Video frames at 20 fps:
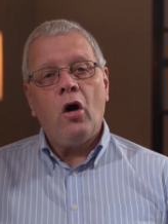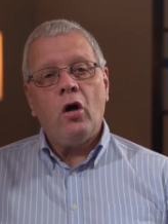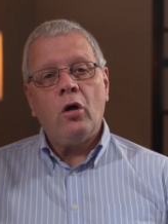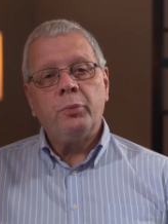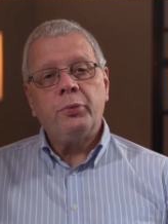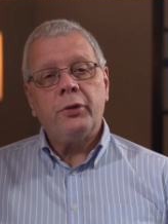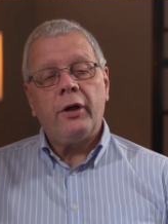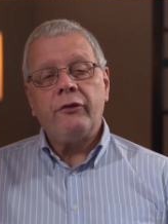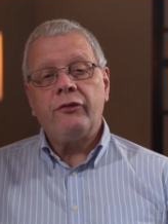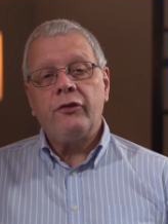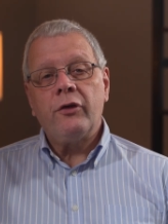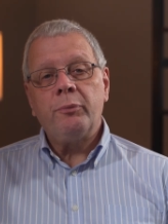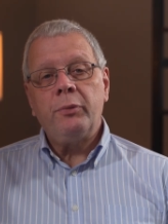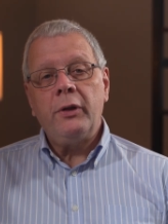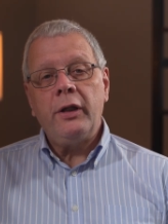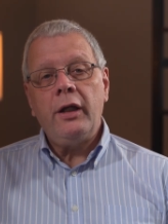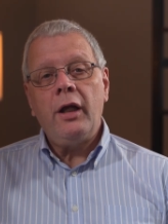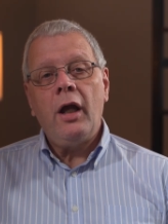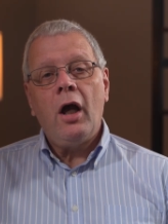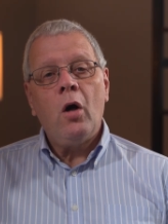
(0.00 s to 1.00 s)
or
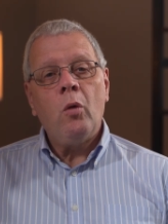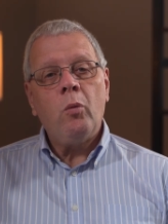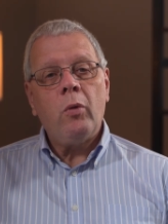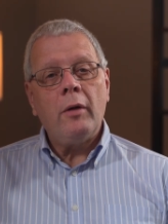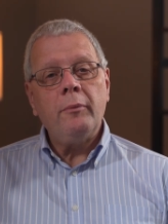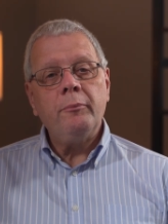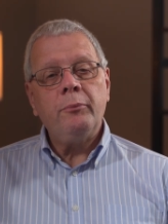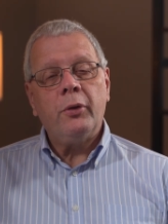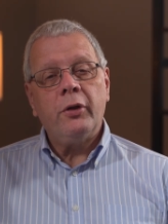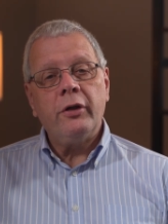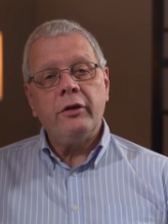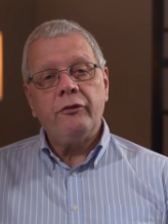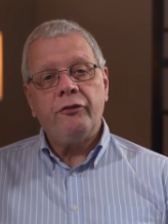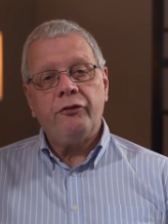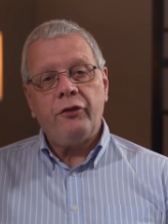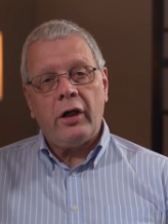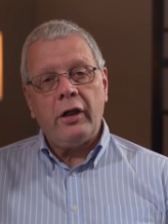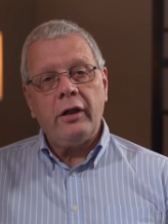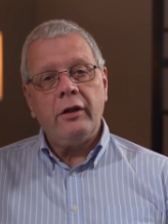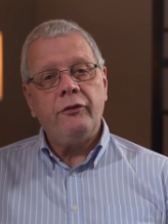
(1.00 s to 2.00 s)
preferably
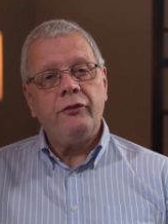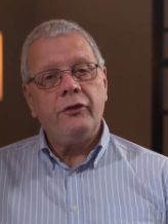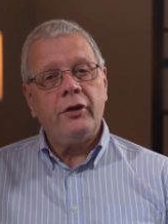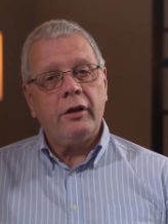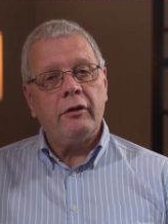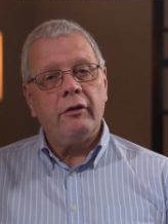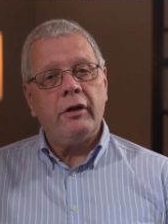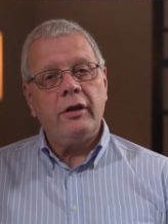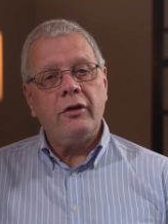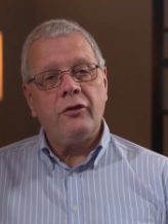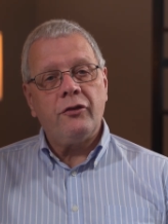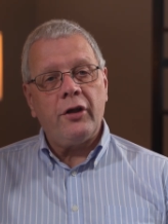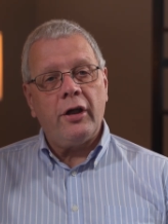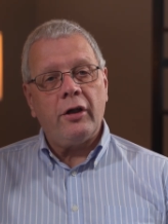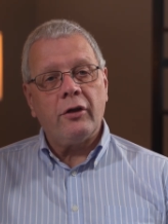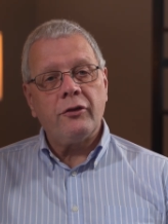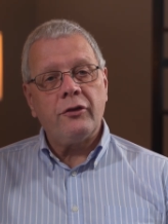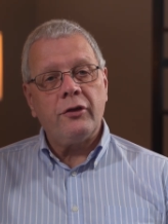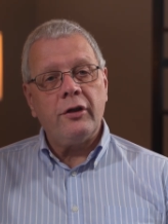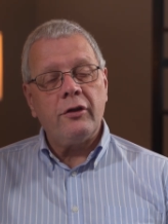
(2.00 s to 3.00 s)
1.5 degrees
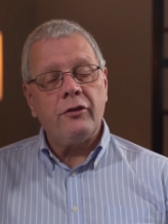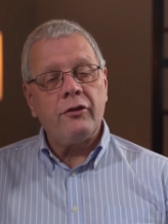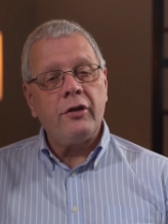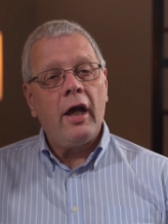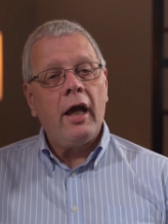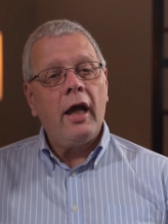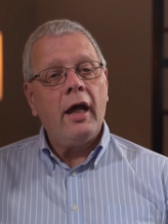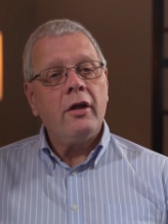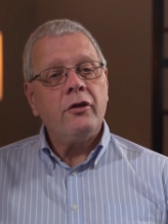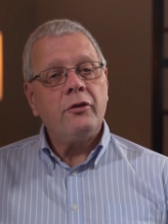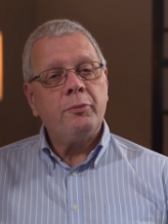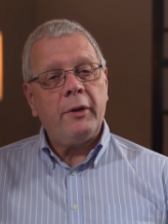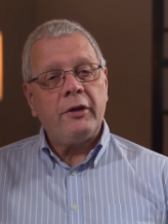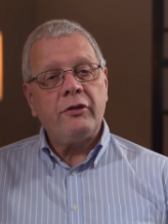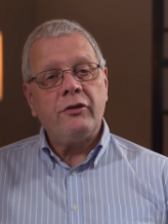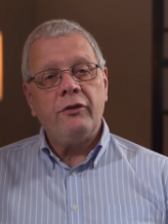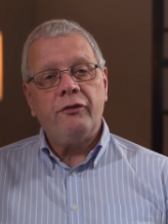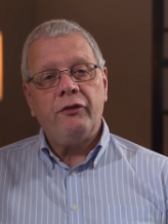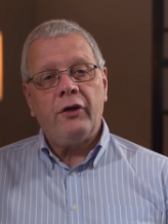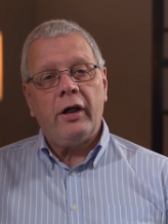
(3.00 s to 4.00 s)
Celsius
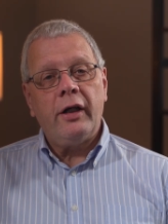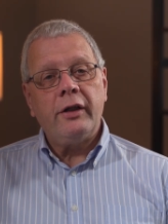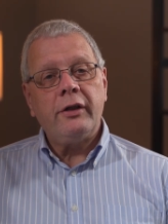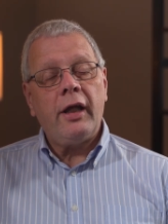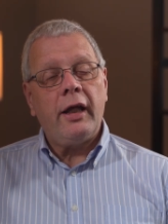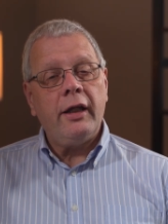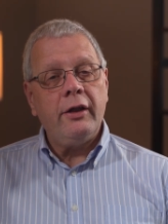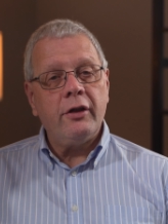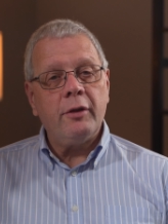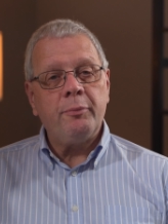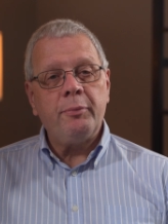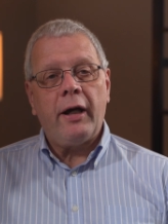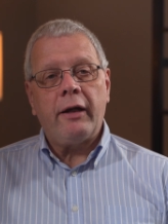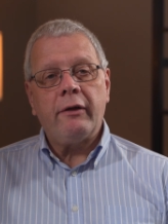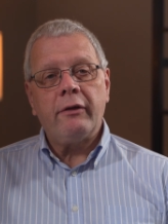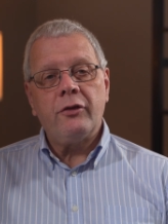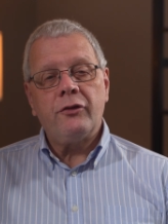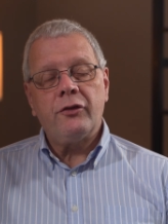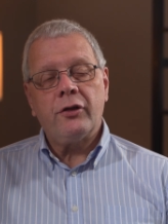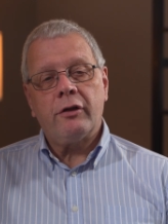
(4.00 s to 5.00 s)
specified in the
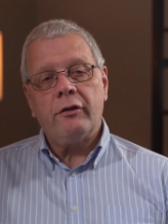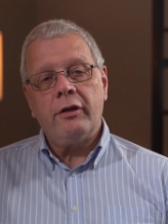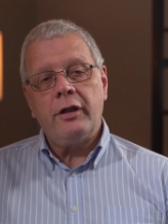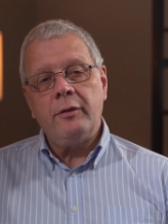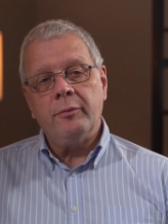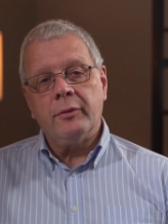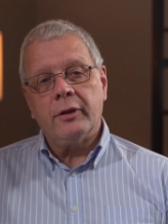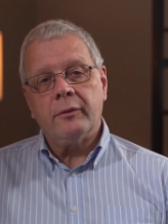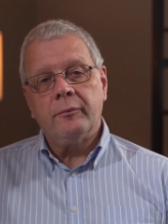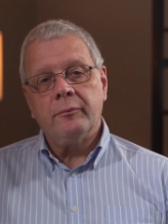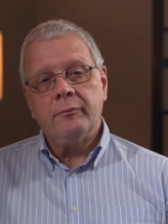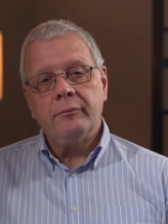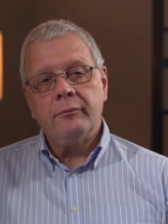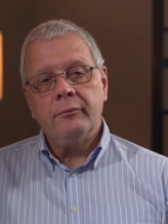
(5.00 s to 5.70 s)
Paris Agreement.